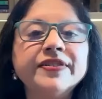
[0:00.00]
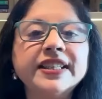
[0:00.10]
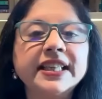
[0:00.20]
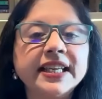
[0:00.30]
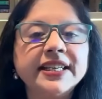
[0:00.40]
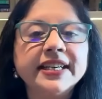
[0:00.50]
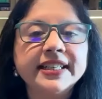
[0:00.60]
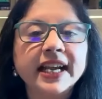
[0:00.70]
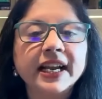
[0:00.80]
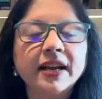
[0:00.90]
Satya
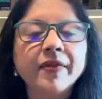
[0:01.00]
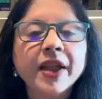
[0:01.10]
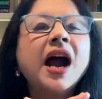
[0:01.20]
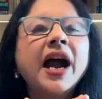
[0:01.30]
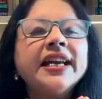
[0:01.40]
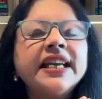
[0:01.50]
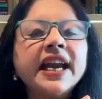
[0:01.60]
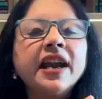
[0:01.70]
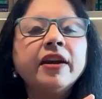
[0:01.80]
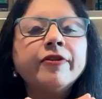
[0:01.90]
Nadella, I
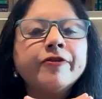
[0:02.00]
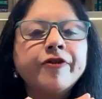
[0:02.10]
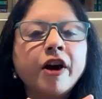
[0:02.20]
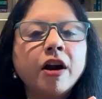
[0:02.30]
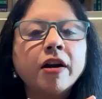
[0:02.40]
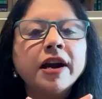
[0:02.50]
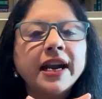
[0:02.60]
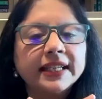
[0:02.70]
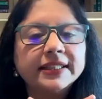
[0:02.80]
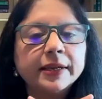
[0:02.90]
care far
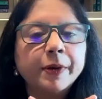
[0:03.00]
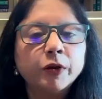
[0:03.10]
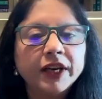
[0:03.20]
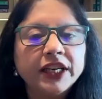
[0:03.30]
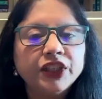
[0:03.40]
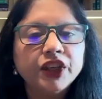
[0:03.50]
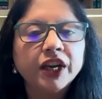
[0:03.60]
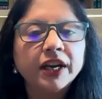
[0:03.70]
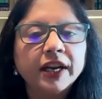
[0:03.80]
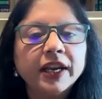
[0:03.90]
less about
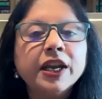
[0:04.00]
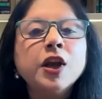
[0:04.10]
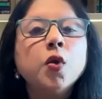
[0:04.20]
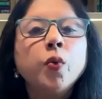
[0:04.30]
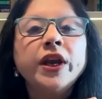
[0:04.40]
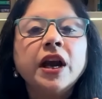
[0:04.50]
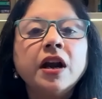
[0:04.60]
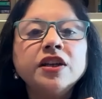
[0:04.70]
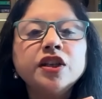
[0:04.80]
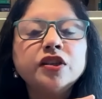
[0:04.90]
AGI. We
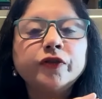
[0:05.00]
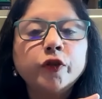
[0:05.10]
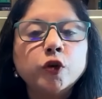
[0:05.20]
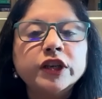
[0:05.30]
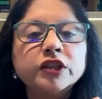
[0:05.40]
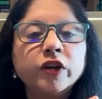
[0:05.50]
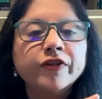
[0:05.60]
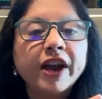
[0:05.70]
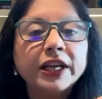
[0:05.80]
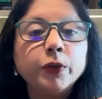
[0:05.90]
can't just focus on
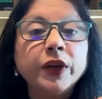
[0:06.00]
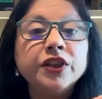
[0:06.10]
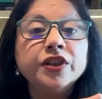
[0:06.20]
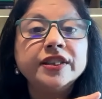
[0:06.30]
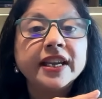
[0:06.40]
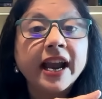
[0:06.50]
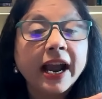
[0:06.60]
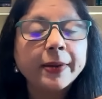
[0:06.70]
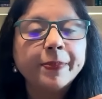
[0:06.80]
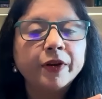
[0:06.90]
valuations and
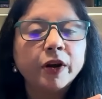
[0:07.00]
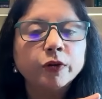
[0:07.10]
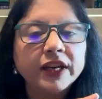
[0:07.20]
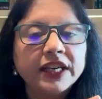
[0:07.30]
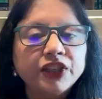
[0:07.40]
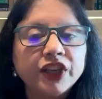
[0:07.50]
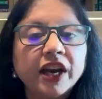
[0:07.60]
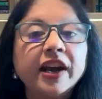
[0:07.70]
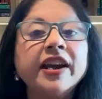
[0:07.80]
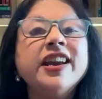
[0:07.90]
hype around
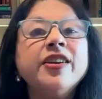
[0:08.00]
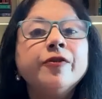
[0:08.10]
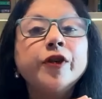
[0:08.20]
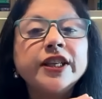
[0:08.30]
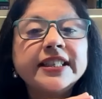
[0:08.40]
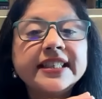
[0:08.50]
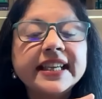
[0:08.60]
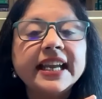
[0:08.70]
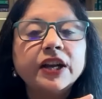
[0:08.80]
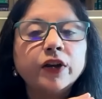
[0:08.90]
AGI for the
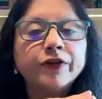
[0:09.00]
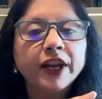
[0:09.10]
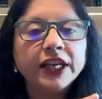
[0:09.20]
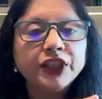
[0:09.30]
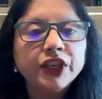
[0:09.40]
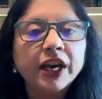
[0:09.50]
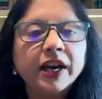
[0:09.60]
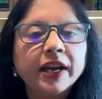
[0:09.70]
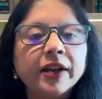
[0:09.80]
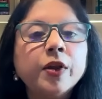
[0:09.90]
sake of
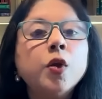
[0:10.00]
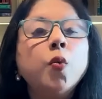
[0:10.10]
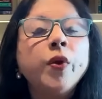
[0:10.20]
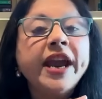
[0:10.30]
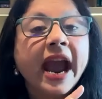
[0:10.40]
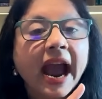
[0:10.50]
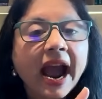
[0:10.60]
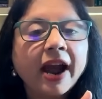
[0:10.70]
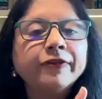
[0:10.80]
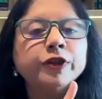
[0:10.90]
AGI. We
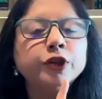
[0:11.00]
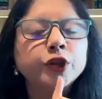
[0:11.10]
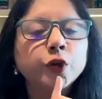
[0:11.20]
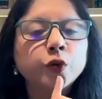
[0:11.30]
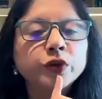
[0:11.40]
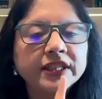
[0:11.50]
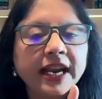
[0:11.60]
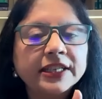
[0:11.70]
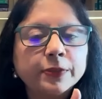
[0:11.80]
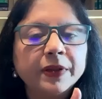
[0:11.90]
have to show
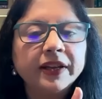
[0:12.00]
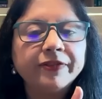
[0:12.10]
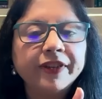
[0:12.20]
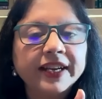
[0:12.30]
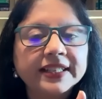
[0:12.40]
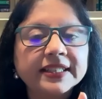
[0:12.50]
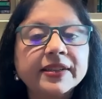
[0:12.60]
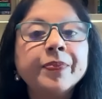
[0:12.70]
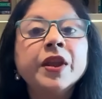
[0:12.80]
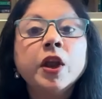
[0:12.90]
tangible effects,
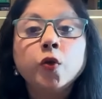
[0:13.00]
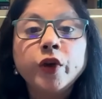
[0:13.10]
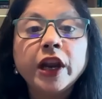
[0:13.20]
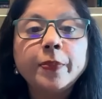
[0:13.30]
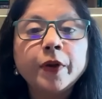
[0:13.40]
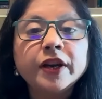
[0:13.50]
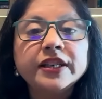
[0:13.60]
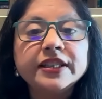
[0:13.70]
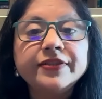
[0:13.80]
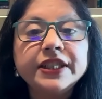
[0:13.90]
real
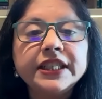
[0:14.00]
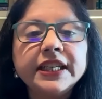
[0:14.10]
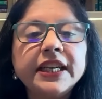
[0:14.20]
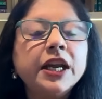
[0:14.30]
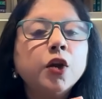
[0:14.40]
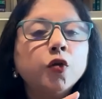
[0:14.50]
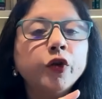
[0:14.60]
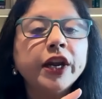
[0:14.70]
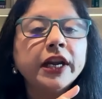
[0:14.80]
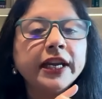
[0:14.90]
productivity,
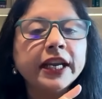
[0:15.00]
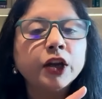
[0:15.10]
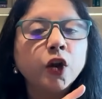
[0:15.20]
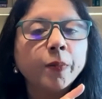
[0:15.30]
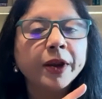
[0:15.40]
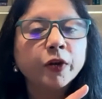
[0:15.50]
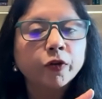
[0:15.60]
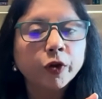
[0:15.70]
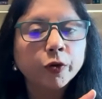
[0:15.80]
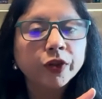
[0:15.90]
real economic
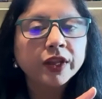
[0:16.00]
growth.